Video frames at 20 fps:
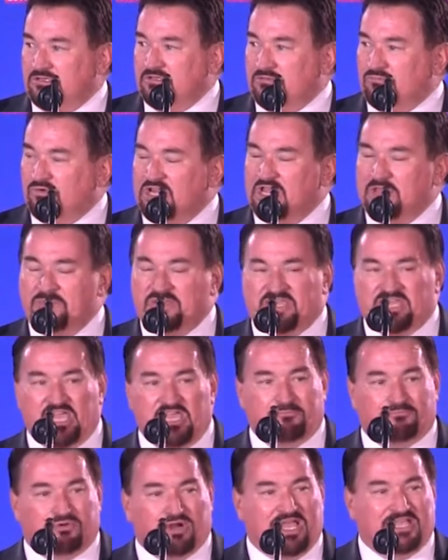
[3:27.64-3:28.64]
When he
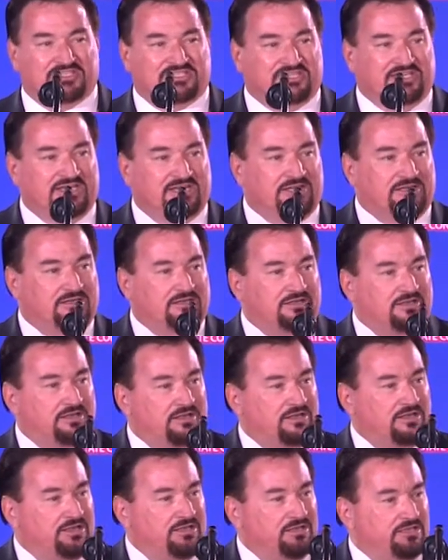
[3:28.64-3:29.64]
became president,
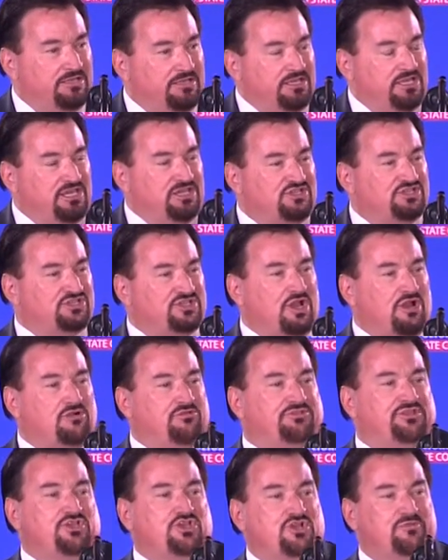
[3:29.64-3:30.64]
he
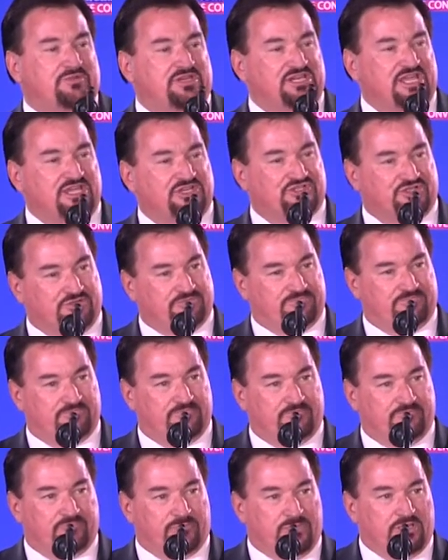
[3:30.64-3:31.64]
showed the human nature.
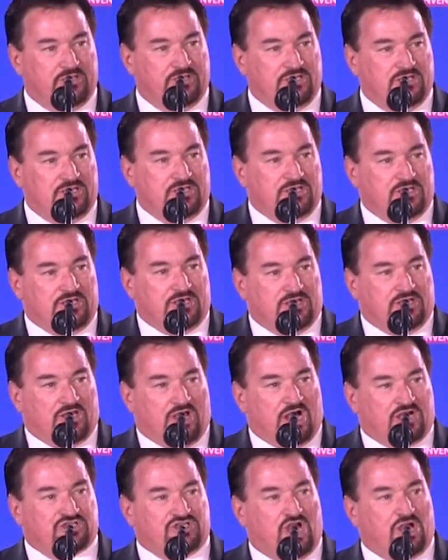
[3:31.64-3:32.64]

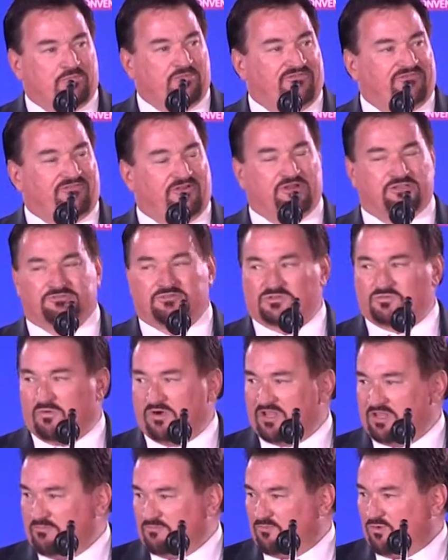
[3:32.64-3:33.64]
October 1st was
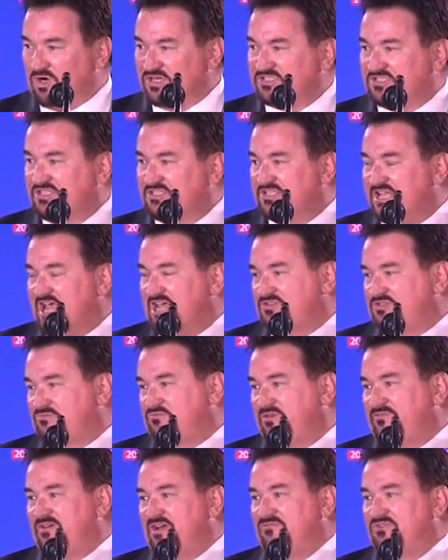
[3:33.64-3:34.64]
one of the worst disasters
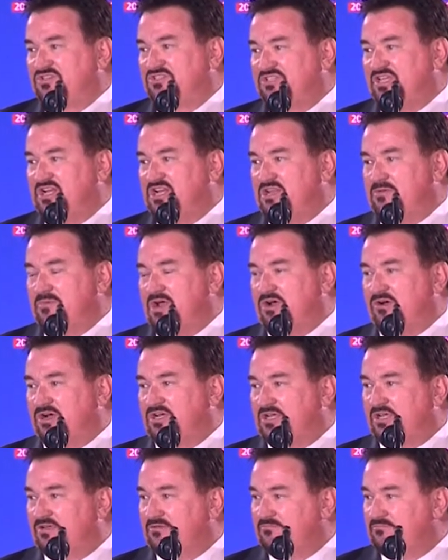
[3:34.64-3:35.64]
we've ever seen in
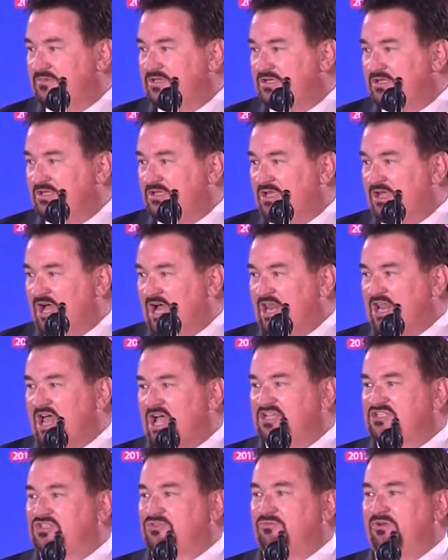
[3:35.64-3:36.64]
America. I
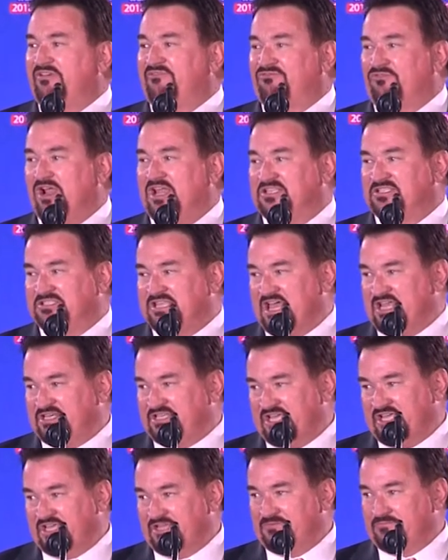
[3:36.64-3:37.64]
lost 3 friends that
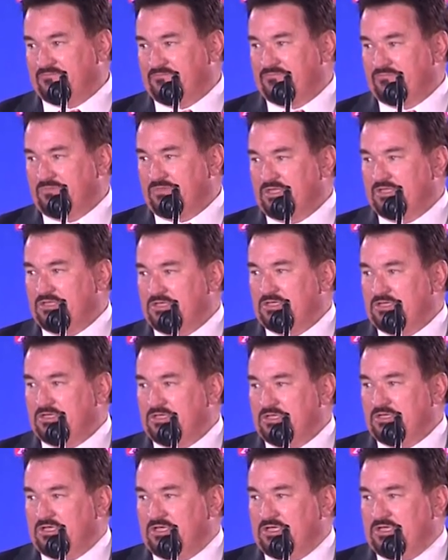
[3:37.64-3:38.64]
day
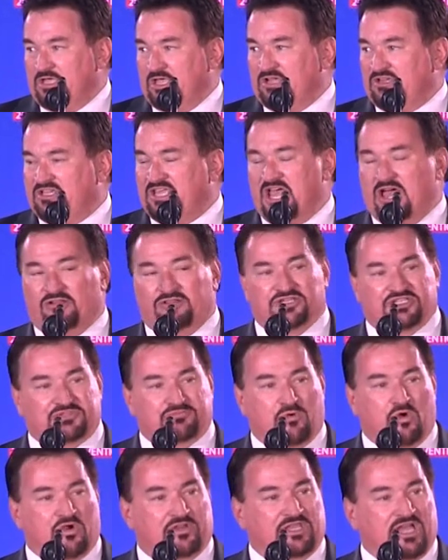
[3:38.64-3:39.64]
and countless
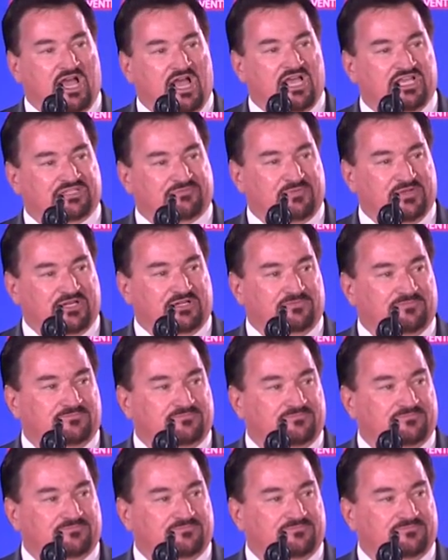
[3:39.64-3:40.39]
more in the hospital.